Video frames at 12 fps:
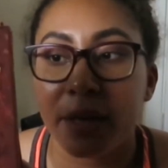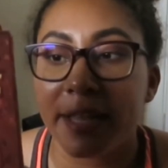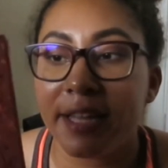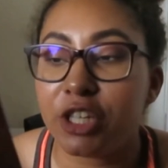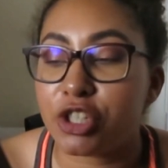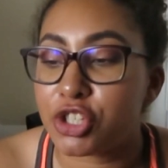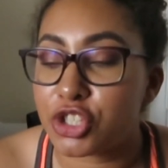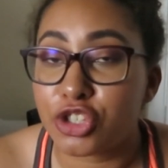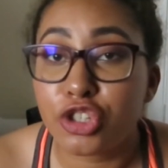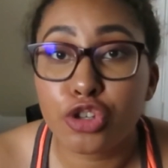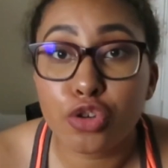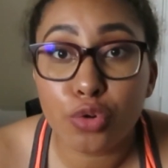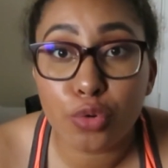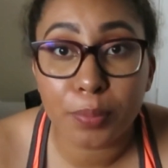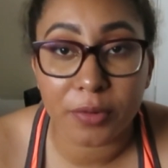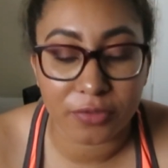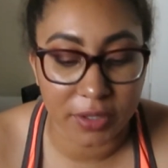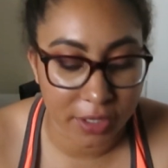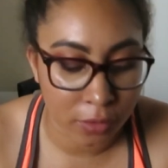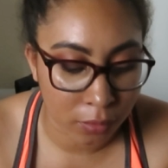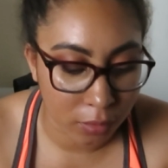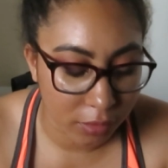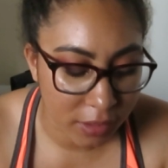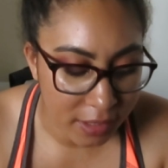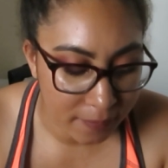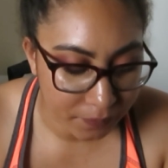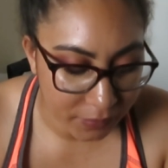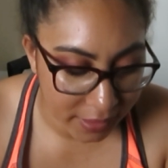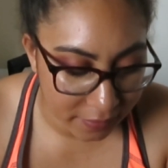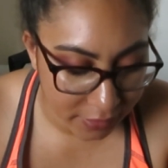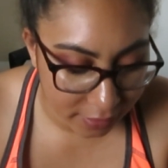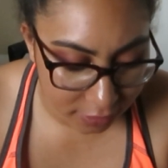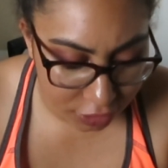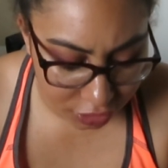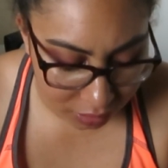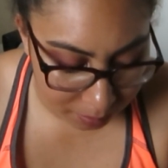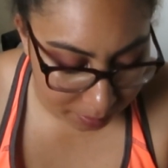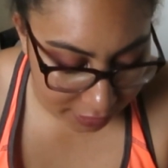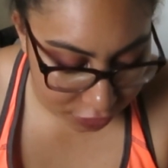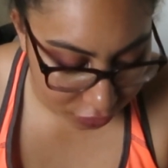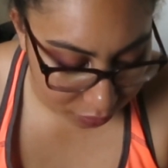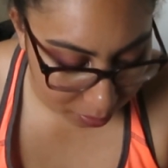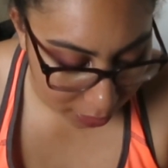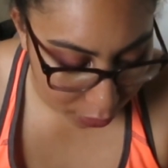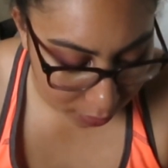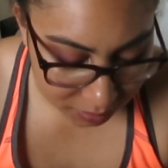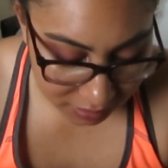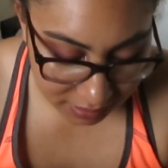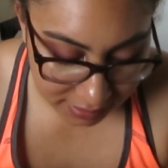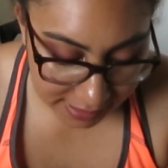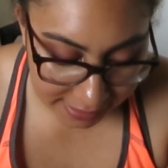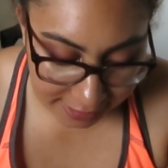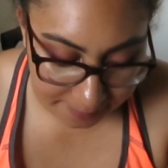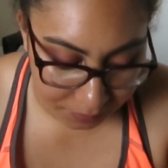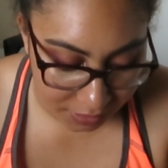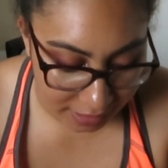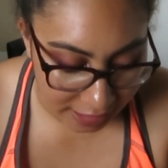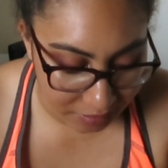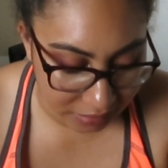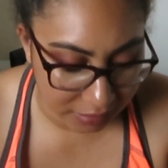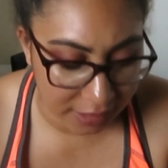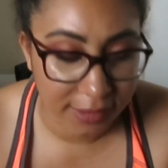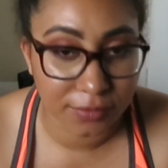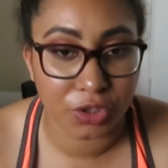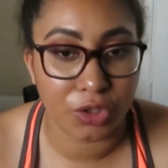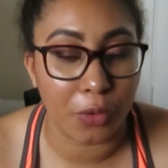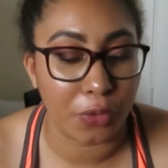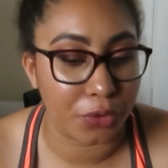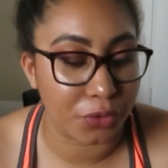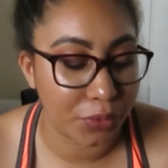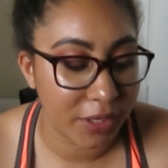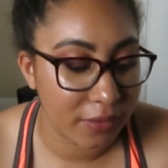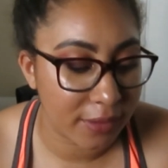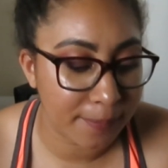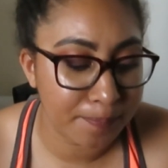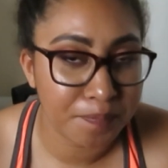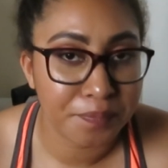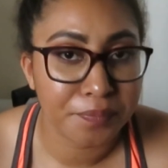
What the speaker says: It is super freaking old, and there are just a bunch of poems inside, and I would love to go through and read them.